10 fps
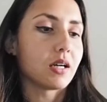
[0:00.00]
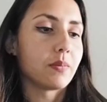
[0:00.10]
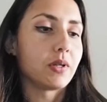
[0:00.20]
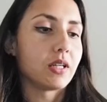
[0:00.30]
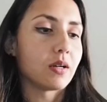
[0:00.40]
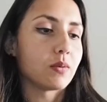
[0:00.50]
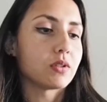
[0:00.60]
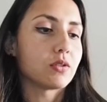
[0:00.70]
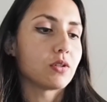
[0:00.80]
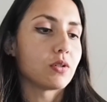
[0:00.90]
I mean, I
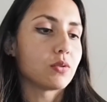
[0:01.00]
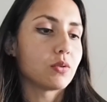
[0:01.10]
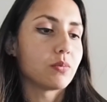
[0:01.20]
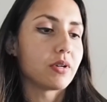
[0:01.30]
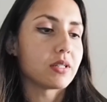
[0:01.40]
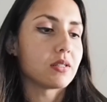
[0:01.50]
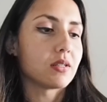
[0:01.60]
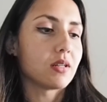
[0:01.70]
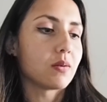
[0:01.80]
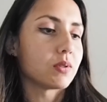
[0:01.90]
want to go to
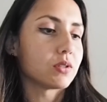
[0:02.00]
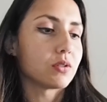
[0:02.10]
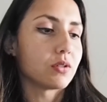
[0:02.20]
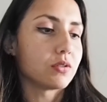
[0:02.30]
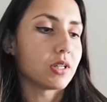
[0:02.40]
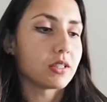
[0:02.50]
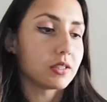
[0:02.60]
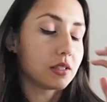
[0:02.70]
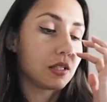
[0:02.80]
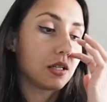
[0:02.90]
Brazil. I want to go to
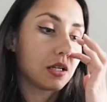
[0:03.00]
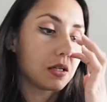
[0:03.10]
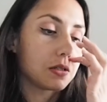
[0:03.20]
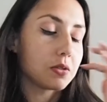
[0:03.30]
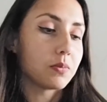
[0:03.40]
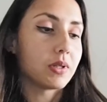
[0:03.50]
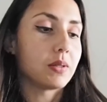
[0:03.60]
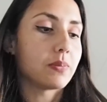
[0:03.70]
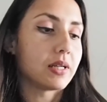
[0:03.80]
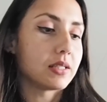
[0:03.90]
Argentina. There's so
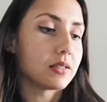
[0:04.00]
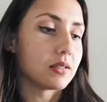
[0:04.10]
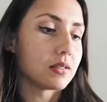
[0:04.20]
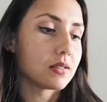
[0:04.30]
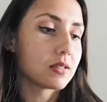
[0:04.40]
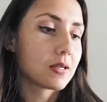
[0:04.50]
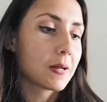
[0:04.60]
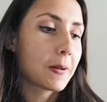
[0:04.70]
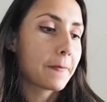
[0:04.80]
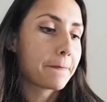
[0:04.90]
many places.
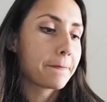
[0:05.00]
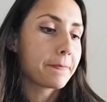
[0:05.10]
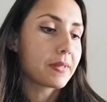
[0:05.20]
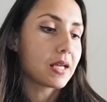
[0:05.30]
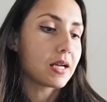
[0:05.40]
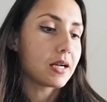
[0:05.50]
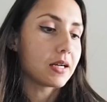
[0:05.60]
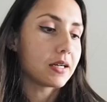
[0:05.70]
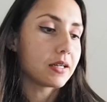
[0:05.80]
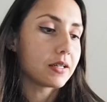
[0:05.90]

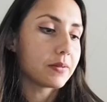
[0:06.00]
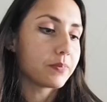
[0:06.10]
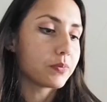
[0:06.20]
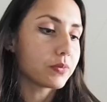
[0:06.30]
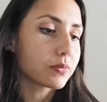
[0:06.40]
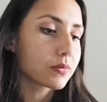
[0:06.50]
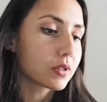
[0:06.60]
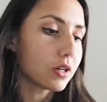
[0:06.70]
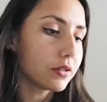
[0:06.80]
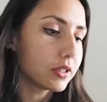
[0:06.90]

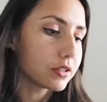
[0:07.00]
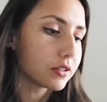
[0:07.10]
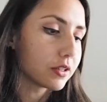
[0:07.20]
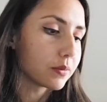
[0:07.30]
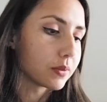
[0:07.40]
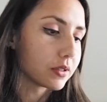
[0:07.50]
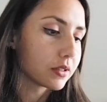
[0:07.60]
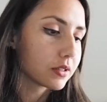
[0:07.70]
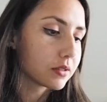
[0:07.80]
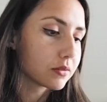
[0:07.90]
Oh, here's another one,
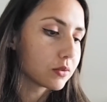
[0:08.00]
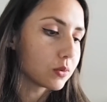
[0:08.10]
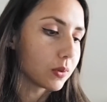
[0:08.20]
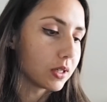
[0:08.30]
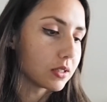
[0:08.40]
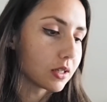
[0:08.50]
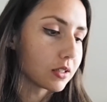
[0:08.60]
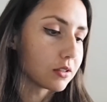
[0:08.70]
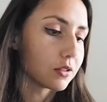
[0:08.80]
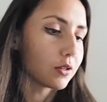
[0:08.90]
20
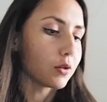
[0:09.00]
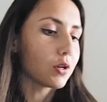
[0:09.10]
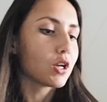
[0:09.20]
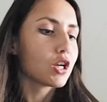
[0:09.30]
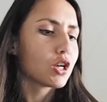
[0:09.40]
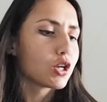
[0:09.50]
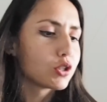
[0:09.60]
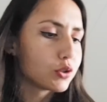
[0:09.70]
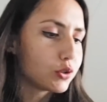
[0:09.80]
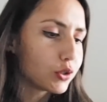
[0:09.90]
seconds ago.
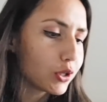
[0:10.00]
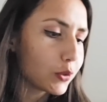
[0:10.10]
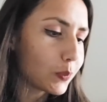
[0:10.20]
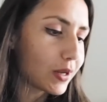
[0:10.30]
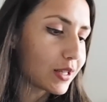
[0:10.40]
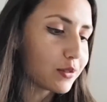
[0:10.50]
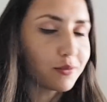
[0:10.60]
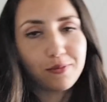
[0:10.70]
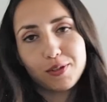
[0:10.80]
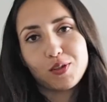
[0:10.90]
Do you plan to
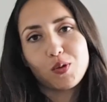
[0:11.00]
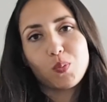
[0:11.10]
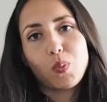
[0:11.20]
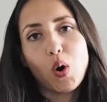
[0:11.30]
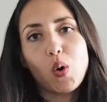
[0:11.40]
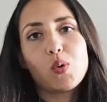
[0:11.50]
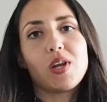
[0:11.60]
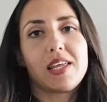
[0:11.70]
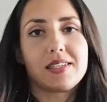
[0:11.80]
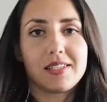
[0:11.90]
visit
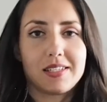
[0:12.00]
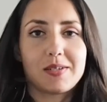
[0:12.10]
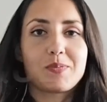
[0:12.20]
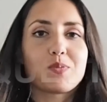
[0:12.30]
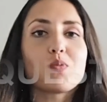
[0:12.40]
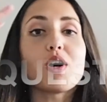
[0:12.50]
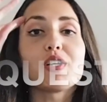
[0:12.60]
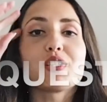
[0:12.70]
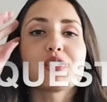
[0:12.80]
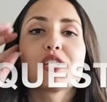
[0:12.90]
Poland? Well,
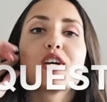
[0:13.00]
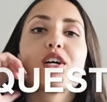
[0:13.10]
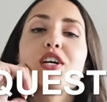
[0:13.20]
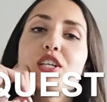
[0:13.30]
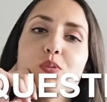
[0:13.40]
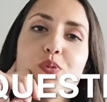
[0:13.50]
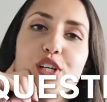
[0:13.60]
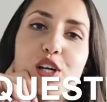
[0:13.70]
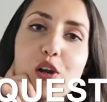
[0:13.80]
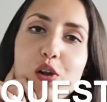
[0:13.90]
it's
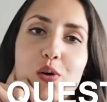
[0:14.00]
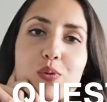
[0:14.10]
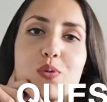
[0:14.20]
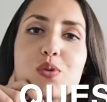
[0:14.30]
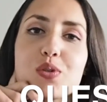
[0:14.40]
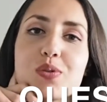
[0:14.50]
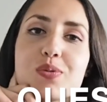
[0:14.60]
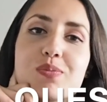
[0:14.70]
pretty close.